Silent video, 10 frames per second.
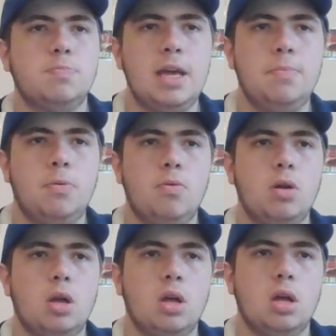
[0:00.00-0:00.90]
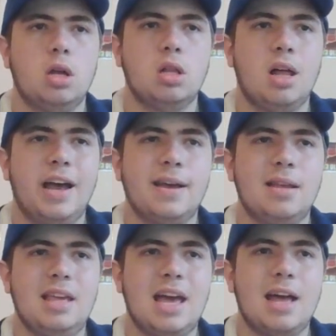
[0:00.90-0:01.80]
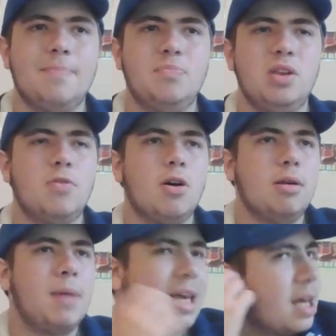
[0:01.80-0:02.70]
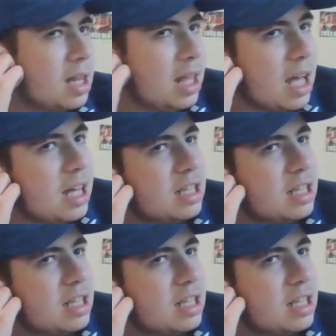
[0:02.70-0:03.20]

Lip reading: people, like, yeah, you've got to make it clear.